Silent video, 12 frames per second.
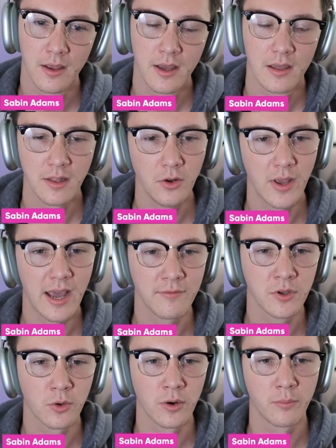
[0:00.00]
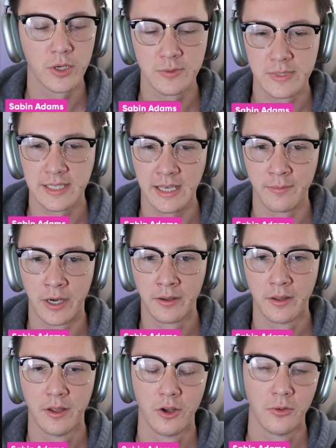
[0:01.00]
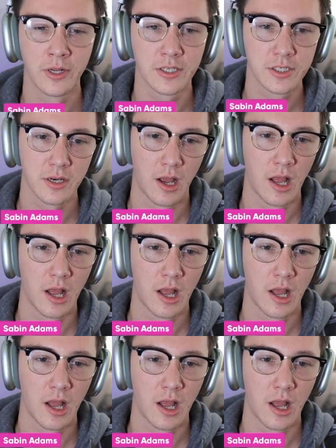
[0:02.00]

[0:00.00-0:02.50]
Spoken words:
Then you have your Prisma schema, which